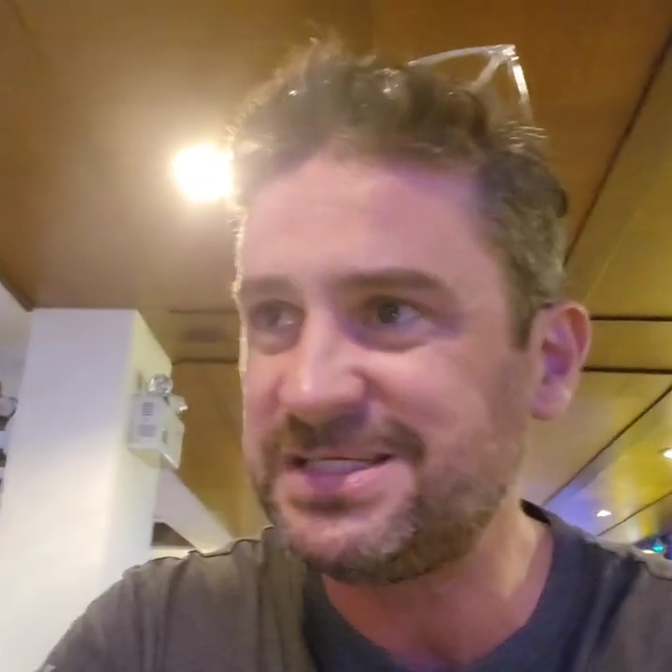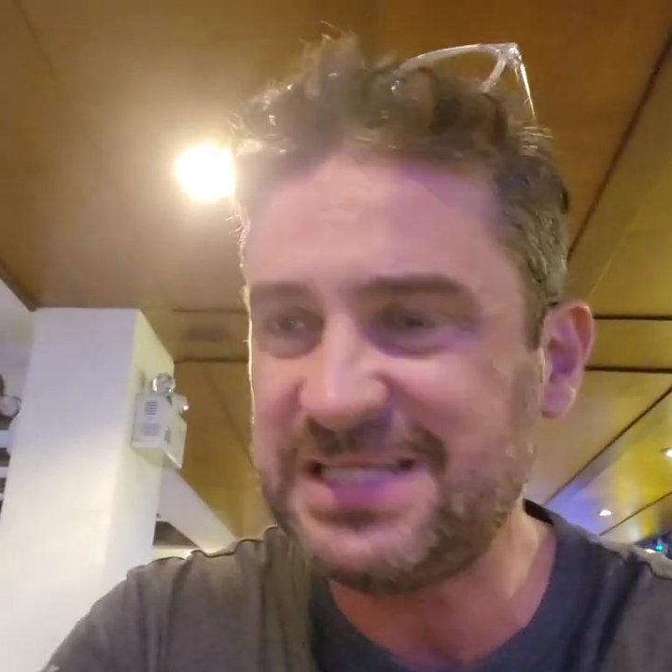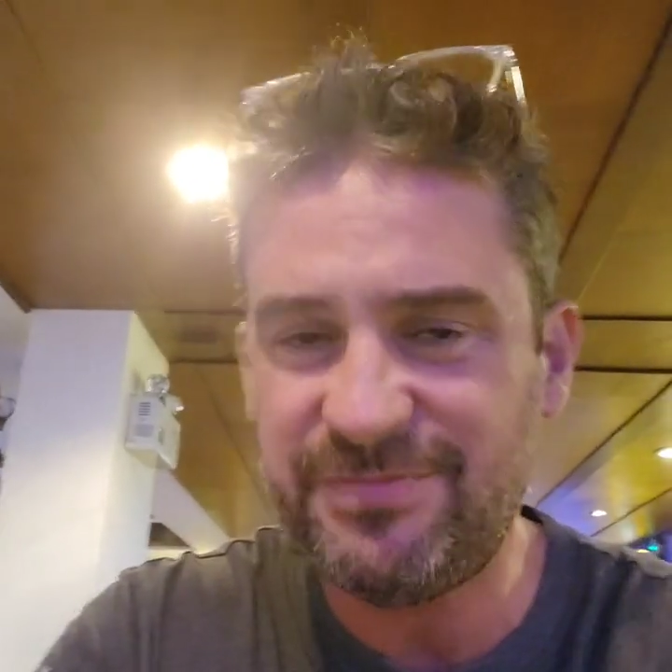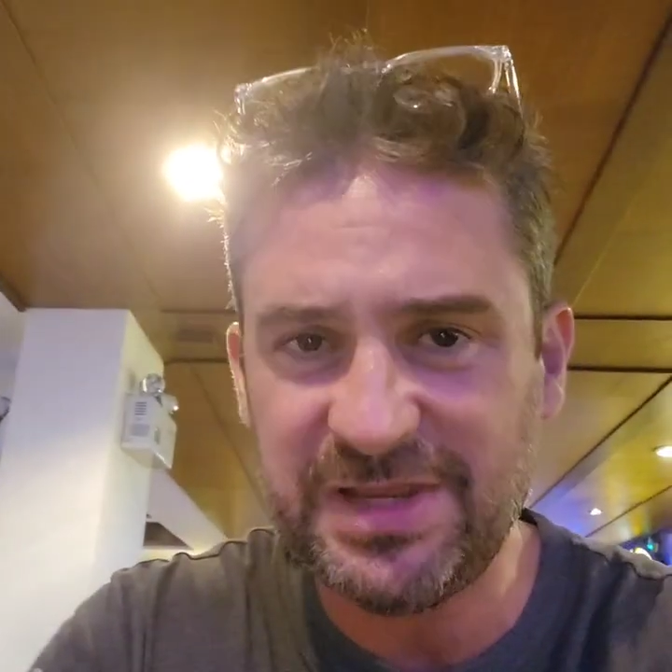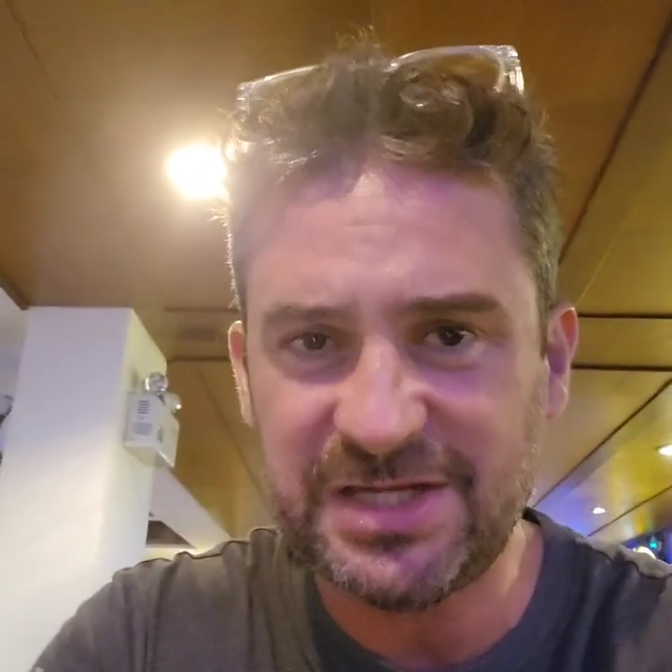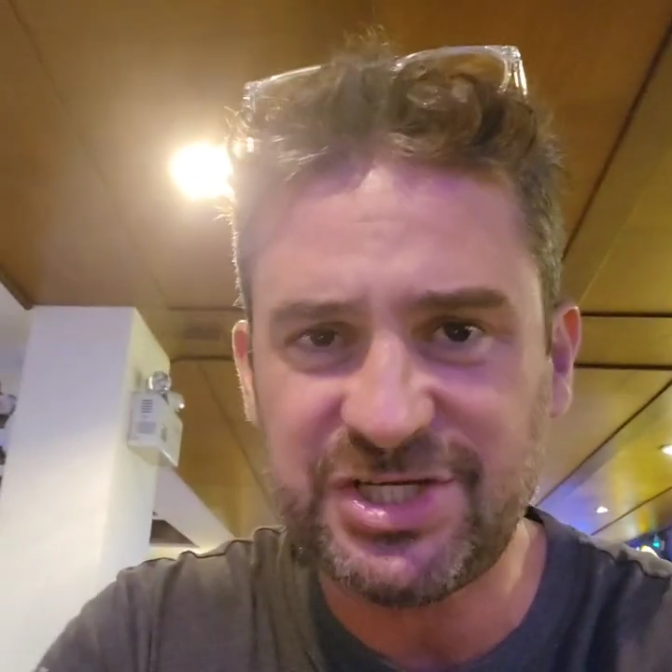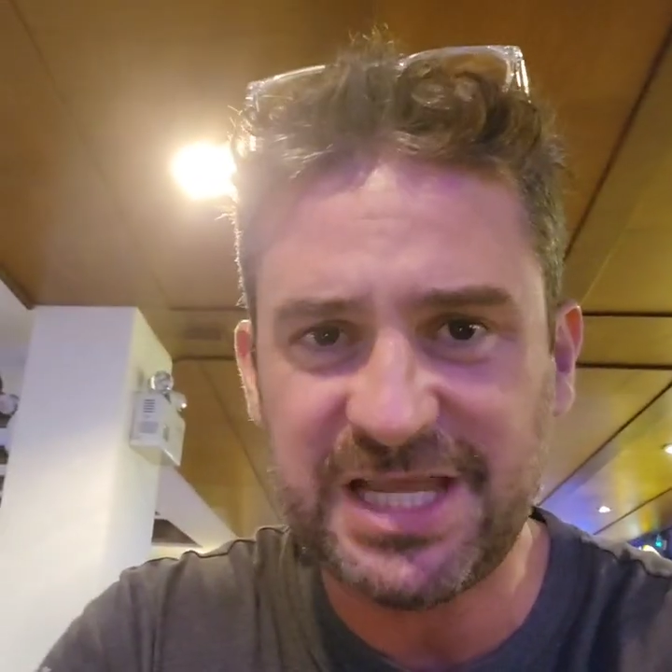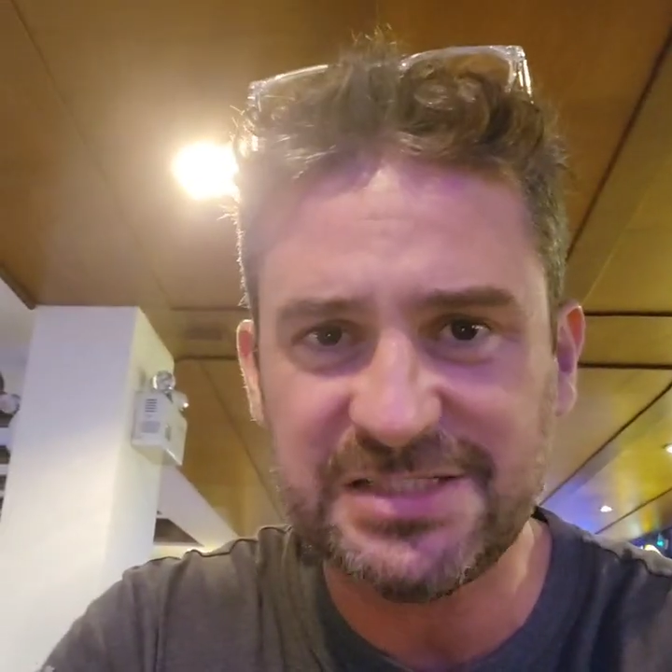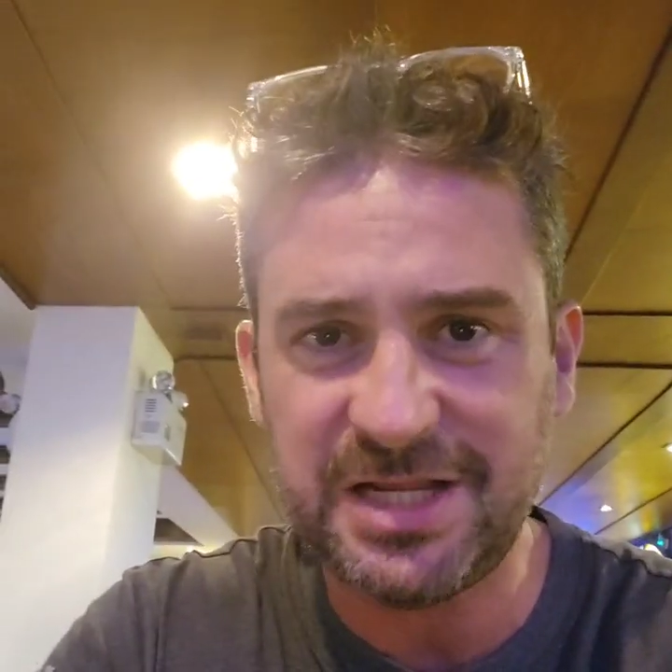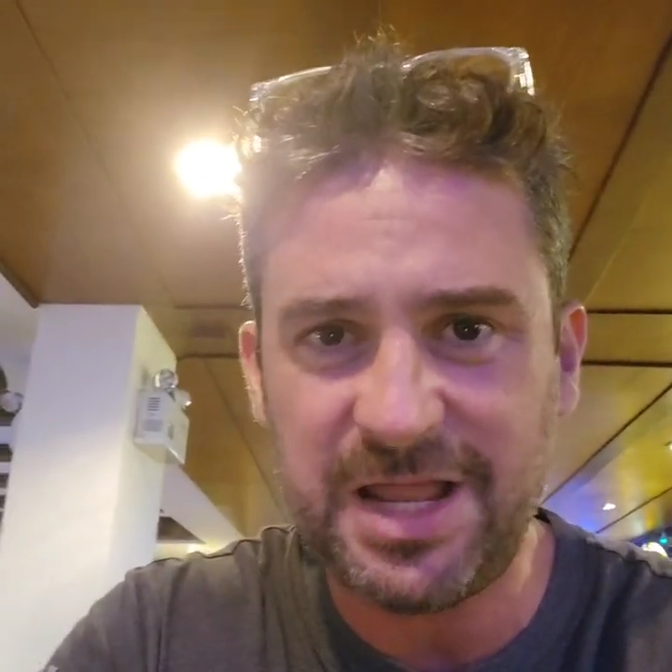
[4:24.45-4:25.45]
Let's see if she
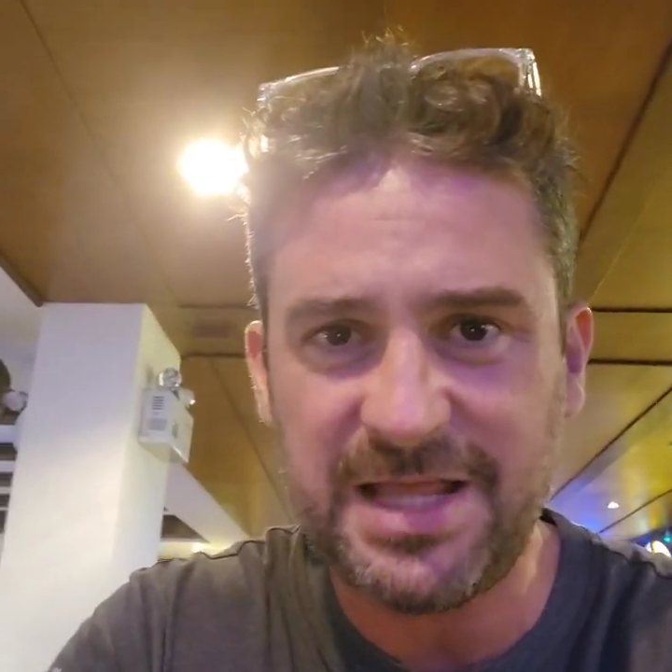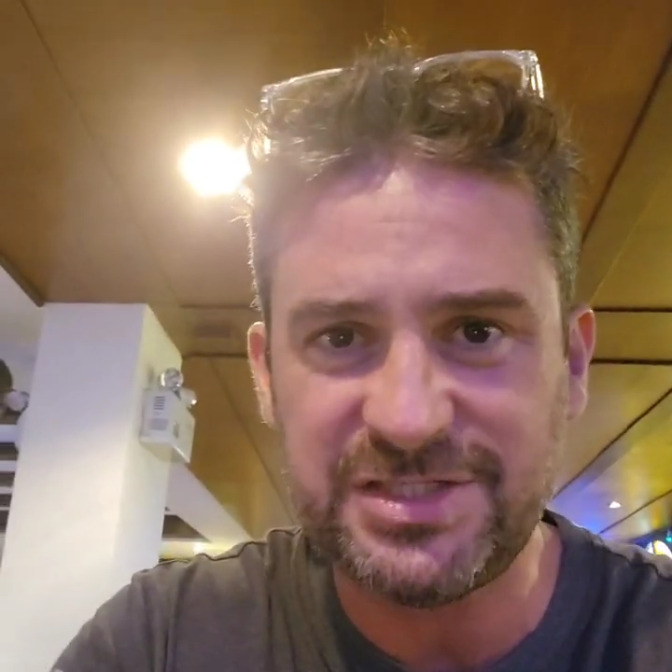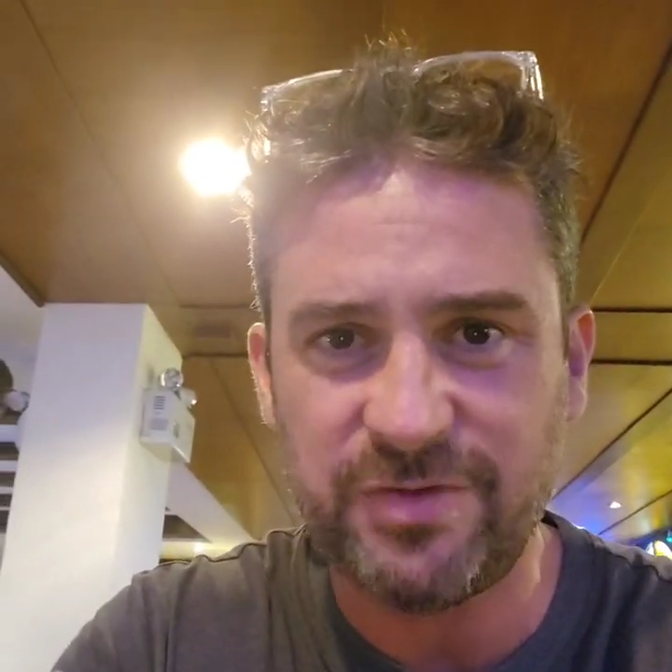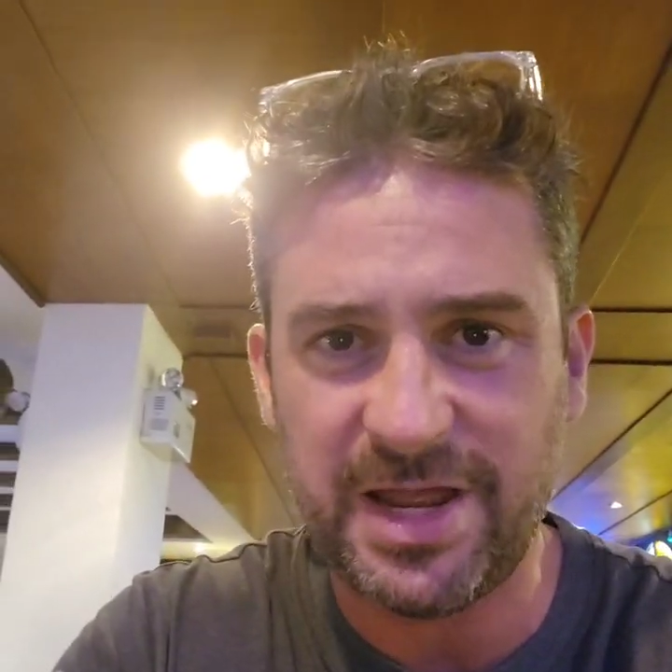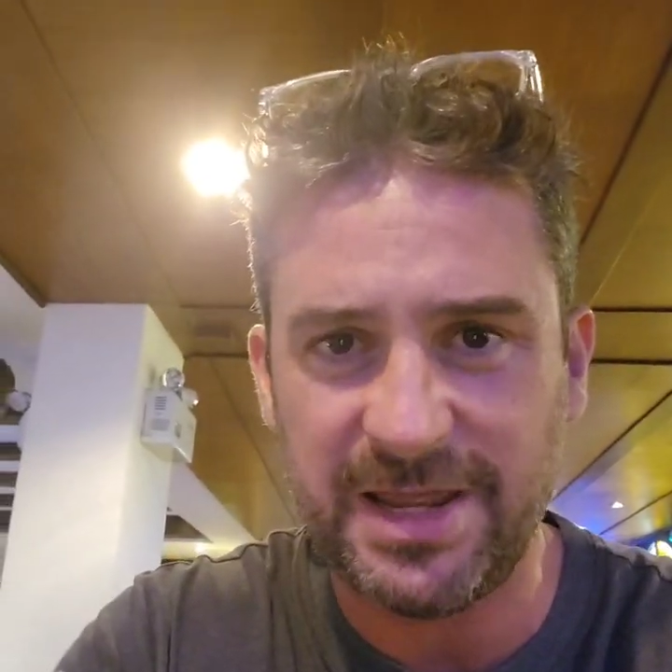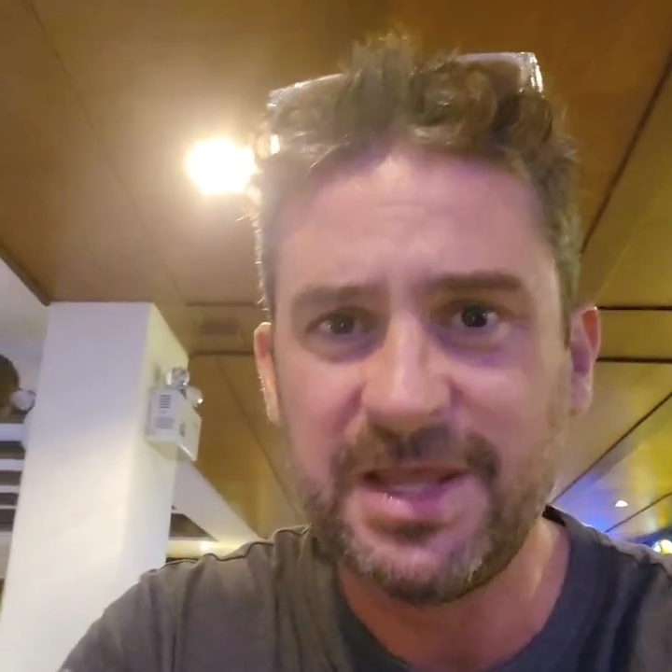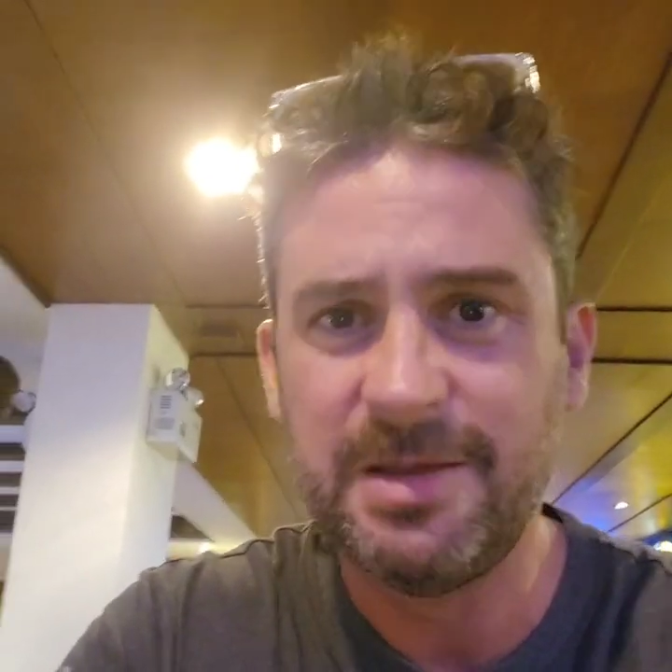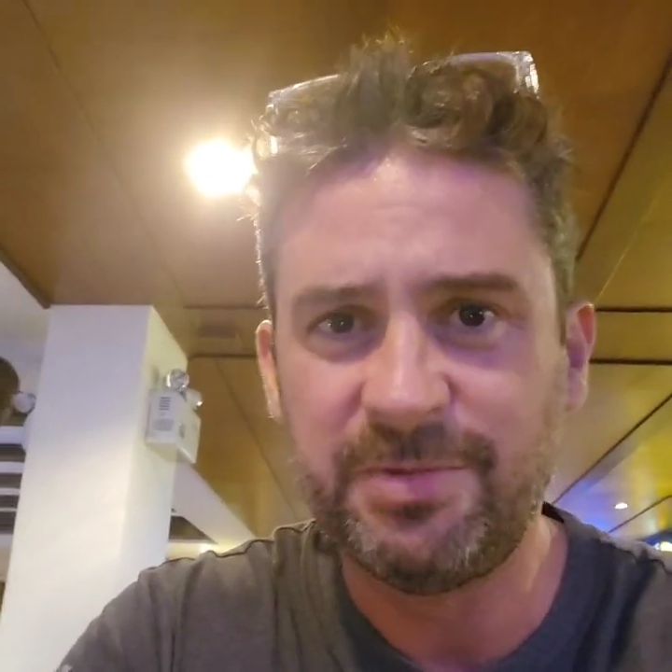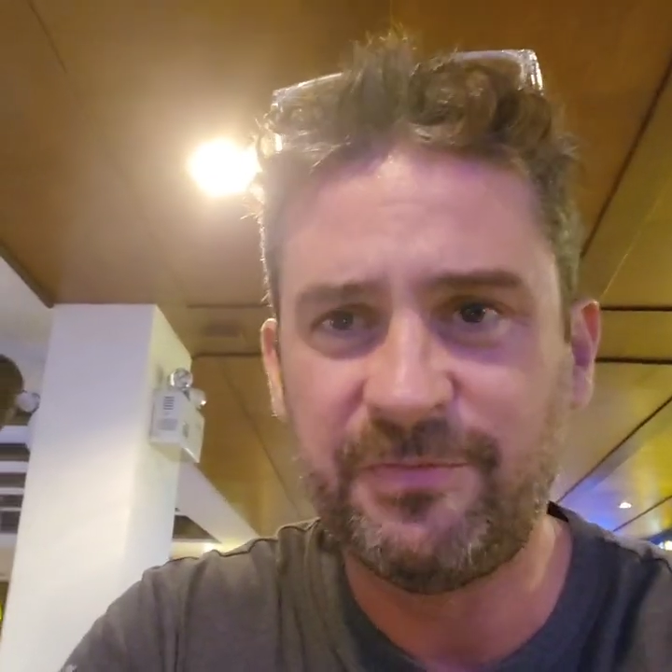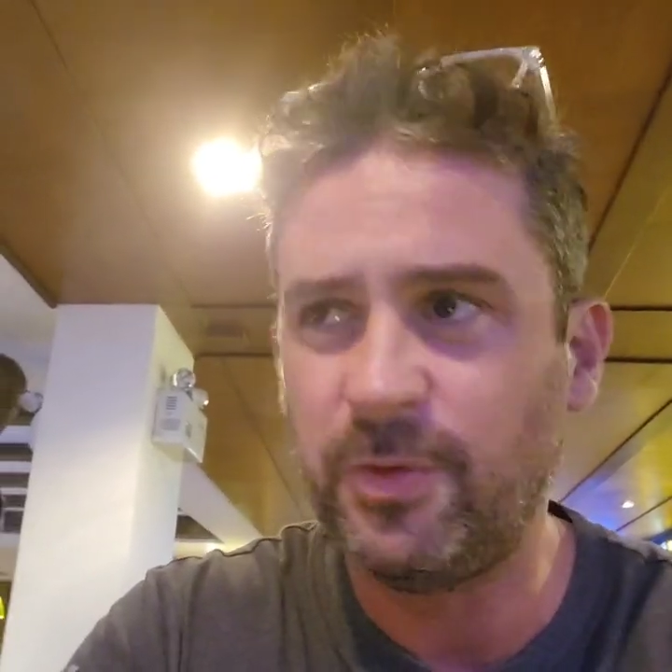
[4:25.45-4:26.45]
gets her lines right
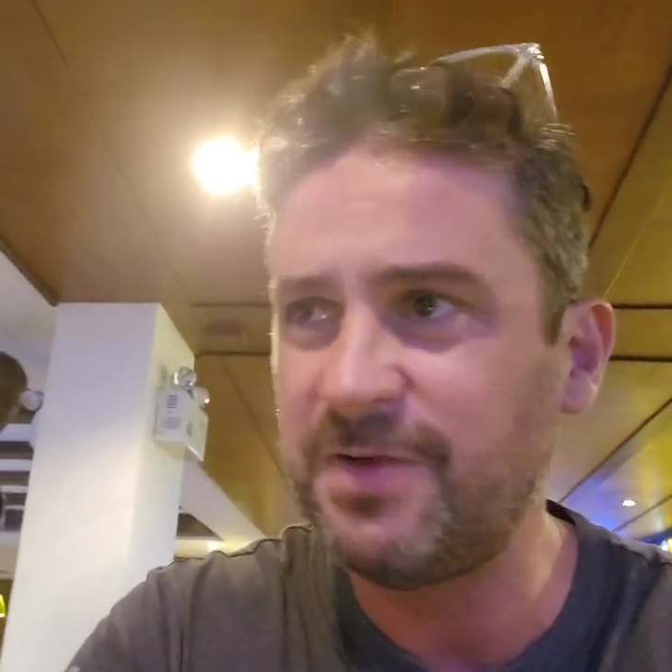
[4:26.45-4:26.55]
before